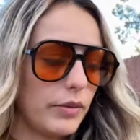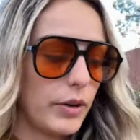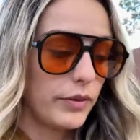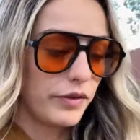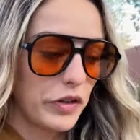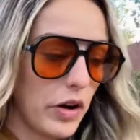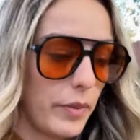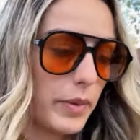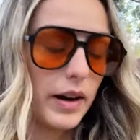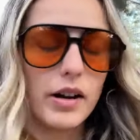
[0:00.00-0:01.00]
the road
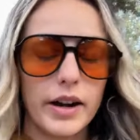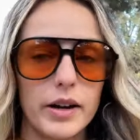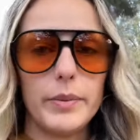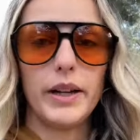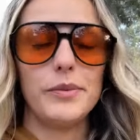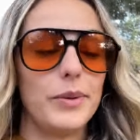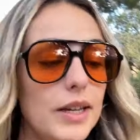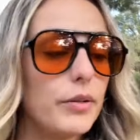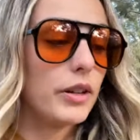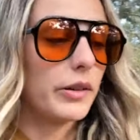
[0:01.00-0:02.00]
from our
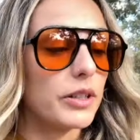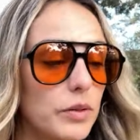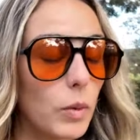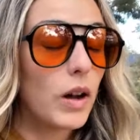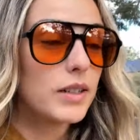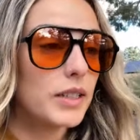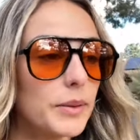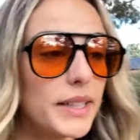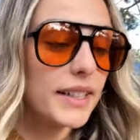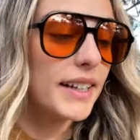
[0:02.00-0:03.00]
Airbnb. We can just walk
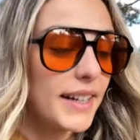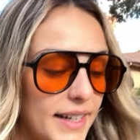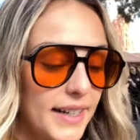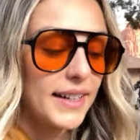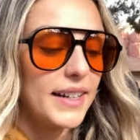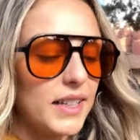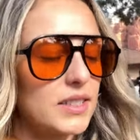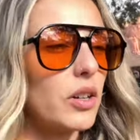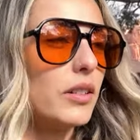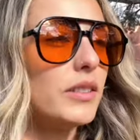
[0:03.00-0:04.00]
to it.
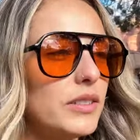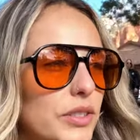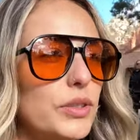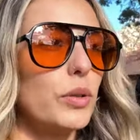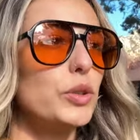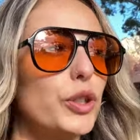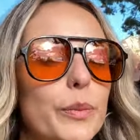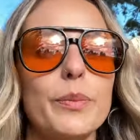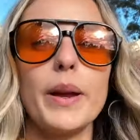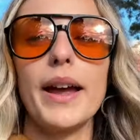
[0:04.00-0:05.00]
It's called
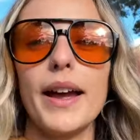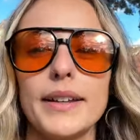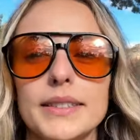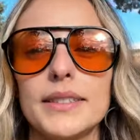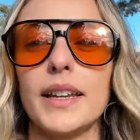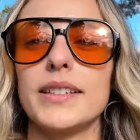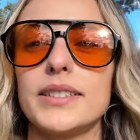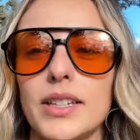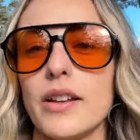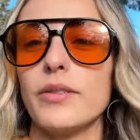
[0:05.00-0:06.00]
Soldier Pass, like
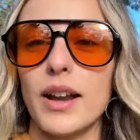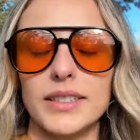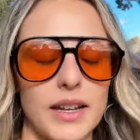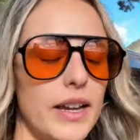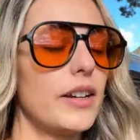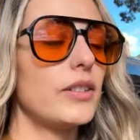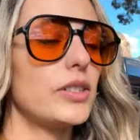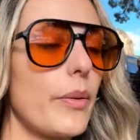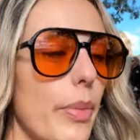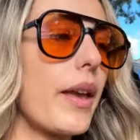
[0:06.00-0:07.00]
sunrise hike or
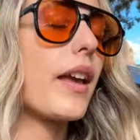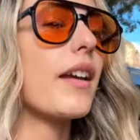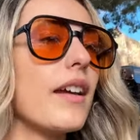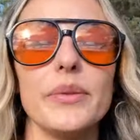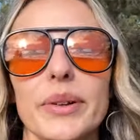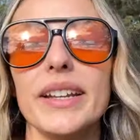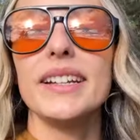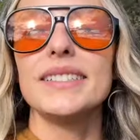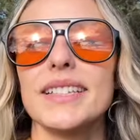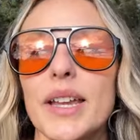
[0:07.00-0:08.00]
something. But it
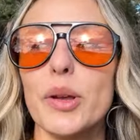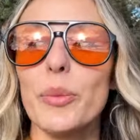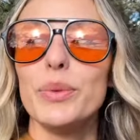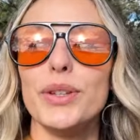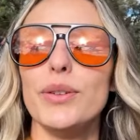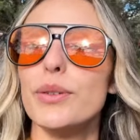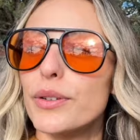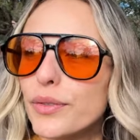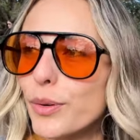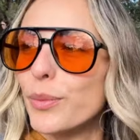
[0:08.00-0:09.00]
is a
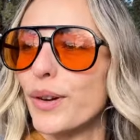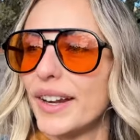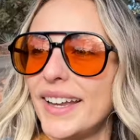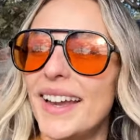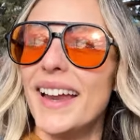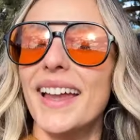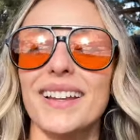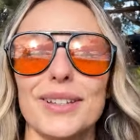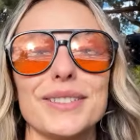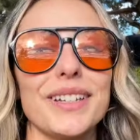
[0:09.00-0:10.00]
beautiful morning and
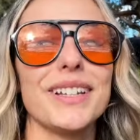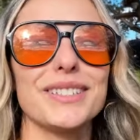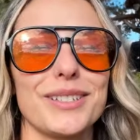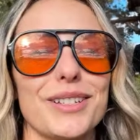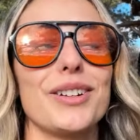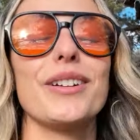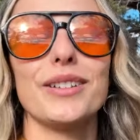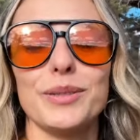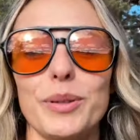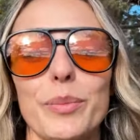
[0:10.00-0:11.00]
it looks like it's gonna turn
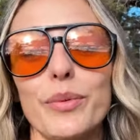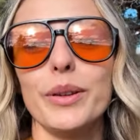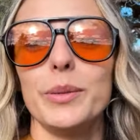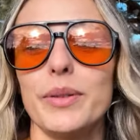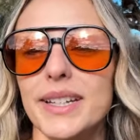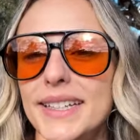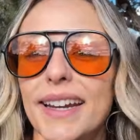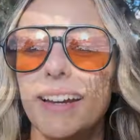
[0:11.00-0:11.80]
out to be a really pretty day